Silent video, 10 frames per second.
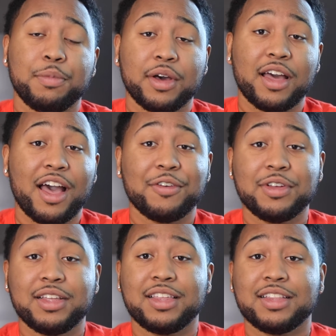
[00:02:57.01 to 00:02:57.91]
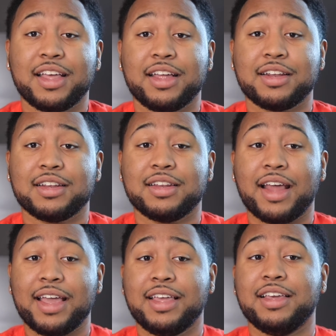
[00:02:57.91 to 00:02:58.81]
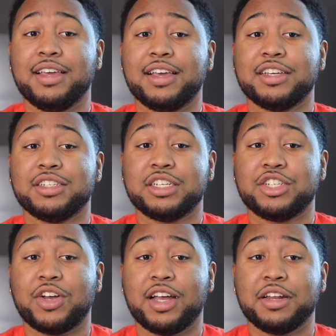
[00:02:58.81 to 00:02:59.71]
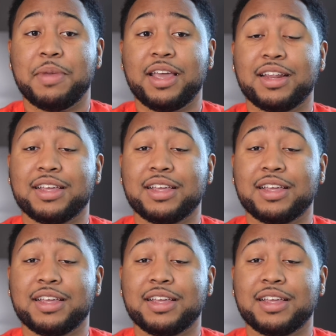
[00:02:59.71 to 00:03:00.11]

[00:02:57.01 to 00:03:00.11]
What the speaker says: But I really think that Nike is just trying to make